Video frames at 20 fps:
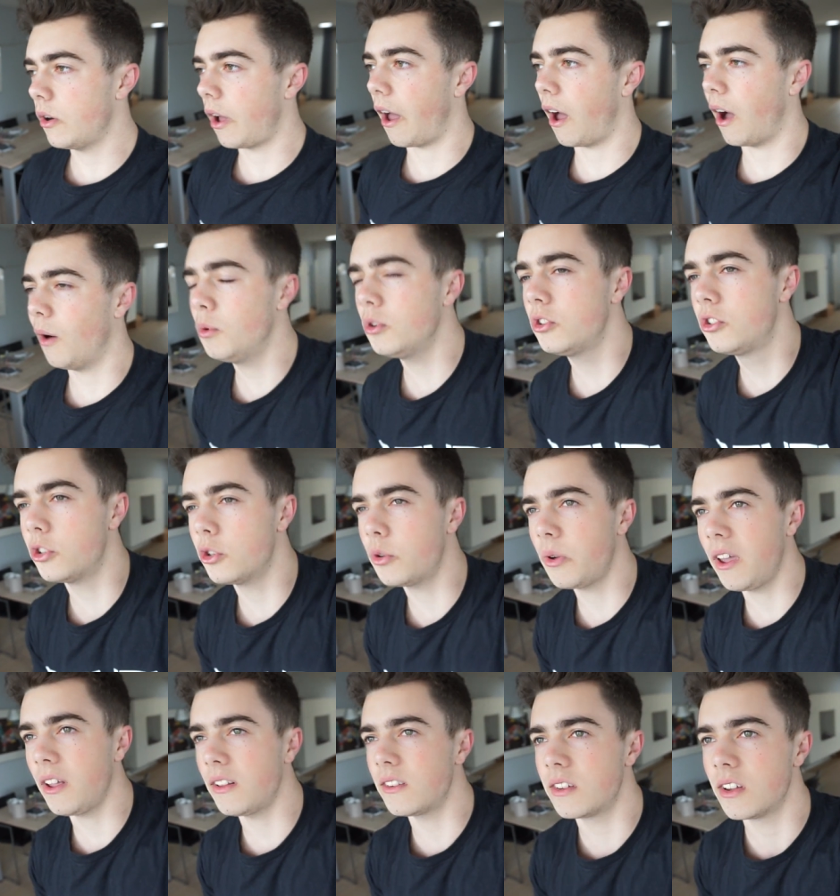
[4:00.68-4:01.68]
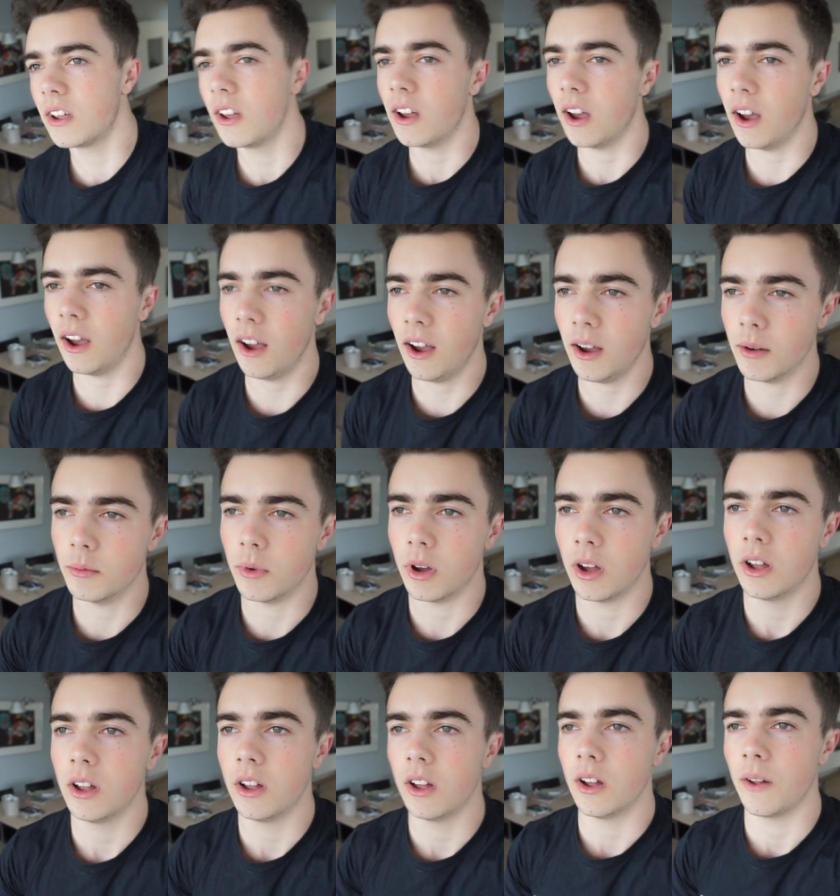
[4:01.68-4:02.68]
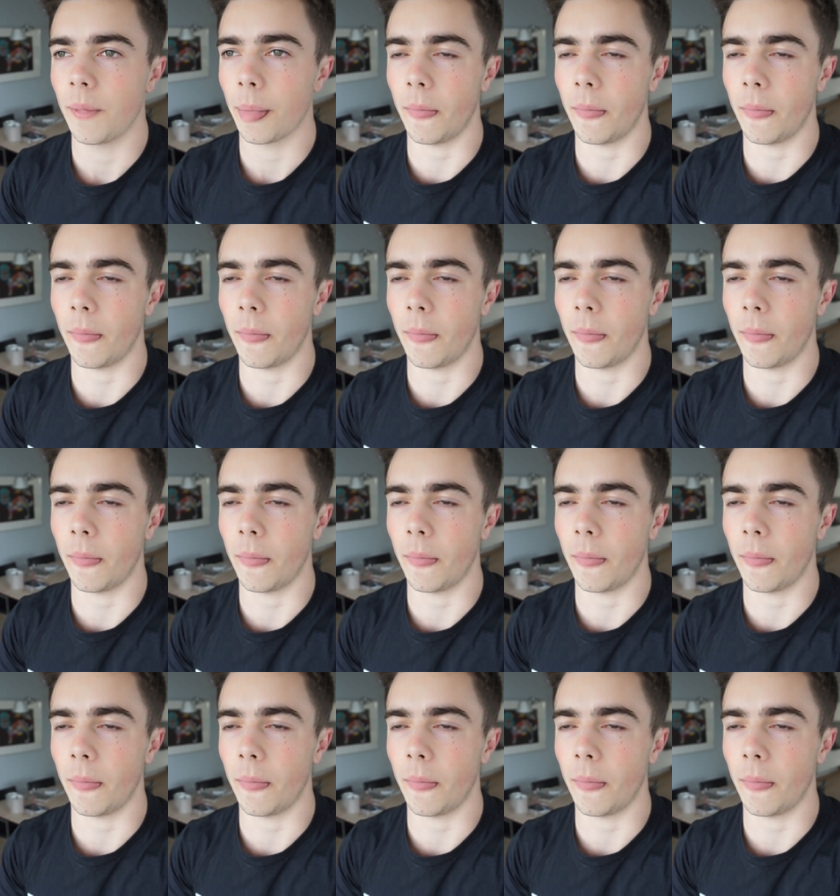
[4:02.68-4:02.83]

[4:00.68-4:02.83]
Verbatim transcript: I would do it um,